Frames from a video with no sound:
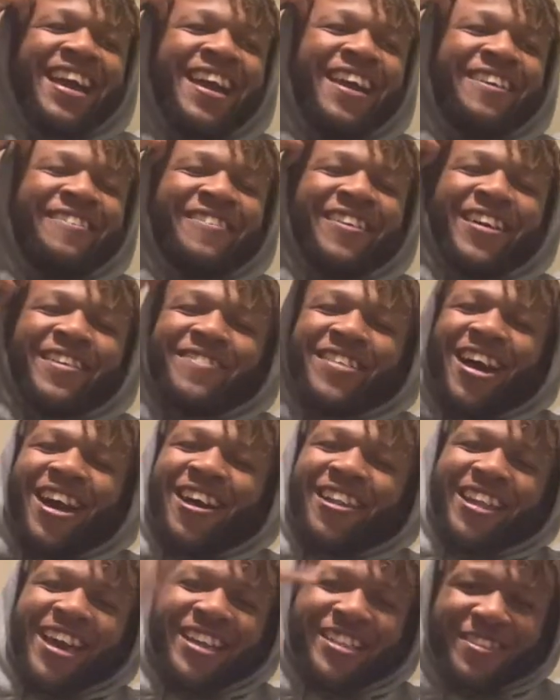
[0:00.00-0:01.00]
man, if y'all
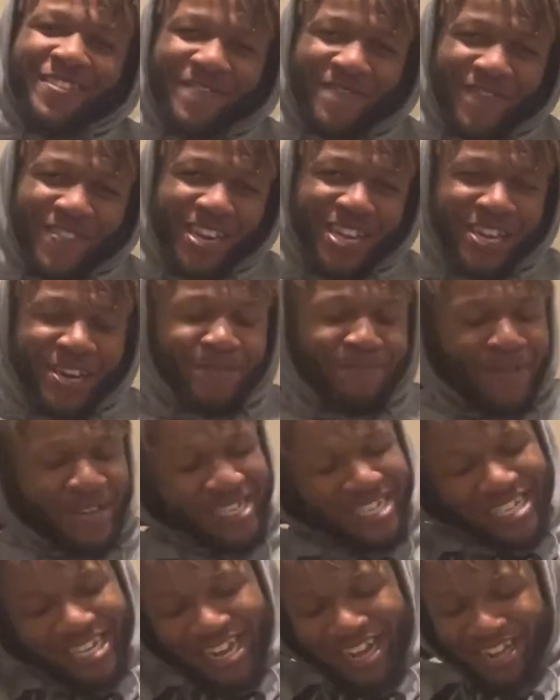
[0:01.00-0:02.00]
like the video, make
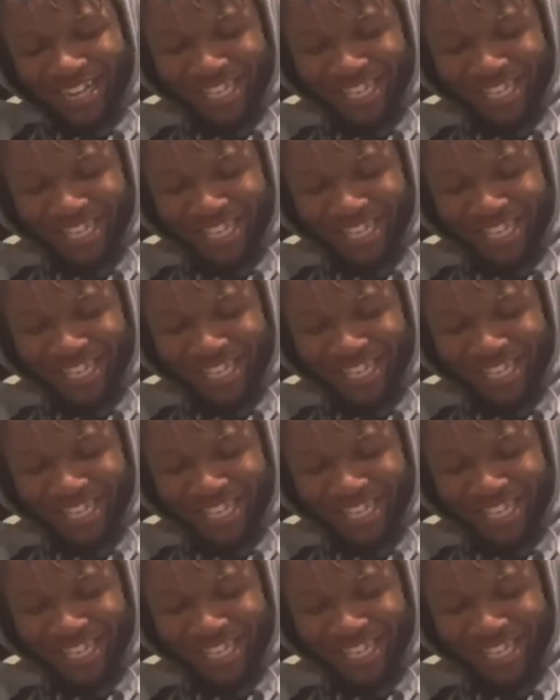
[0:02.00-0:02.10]
sure y'all